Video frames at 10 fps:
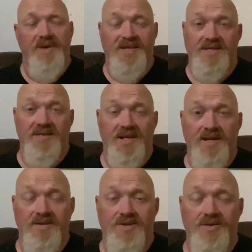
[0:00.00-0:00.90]
links at the
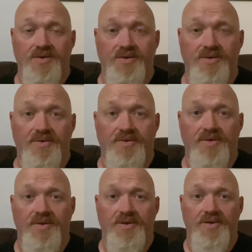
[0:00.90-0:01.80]
end to
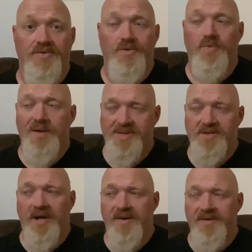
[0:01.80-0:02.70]
the
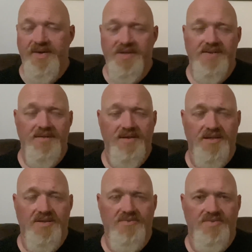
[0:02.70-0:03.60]
website that this
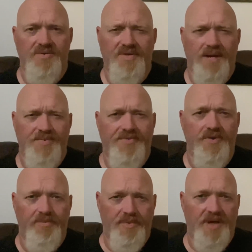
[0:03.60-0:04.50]
sort of comes
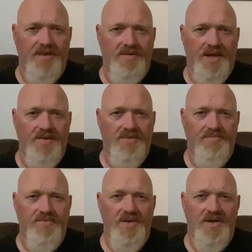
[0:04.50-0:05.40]
from, and
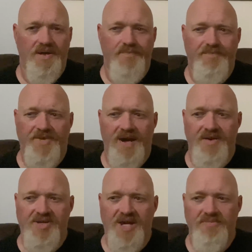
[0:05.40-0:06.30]

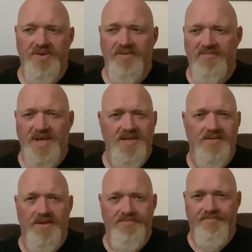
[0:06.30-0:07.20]
Gary Chapman has
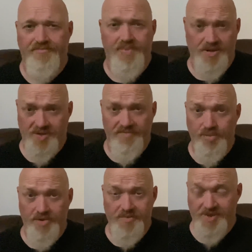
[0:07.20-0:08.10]
a bunch of
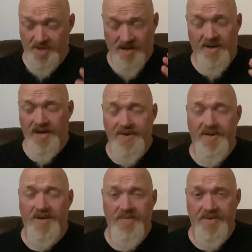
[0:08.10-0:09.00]
books which I highly
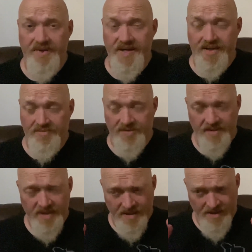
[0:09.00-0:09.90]
recommend reading, but
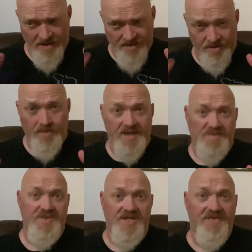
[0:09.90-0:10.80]
the one
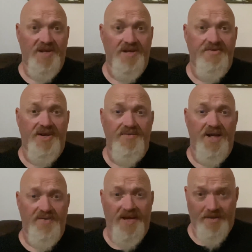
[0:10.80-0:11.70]
specifically on the 5
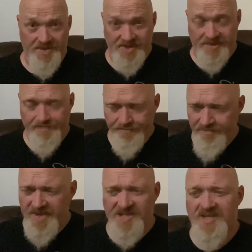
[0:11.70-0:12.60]
love languages,
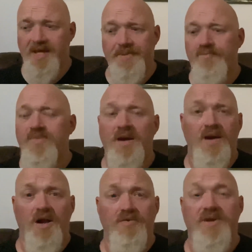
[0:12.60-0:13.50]
as I say,
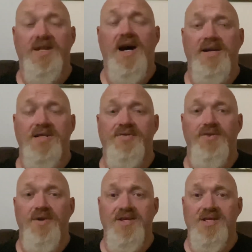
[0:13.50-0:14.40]
regardless of
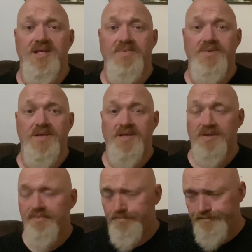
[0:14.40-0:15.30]
your religious disposition,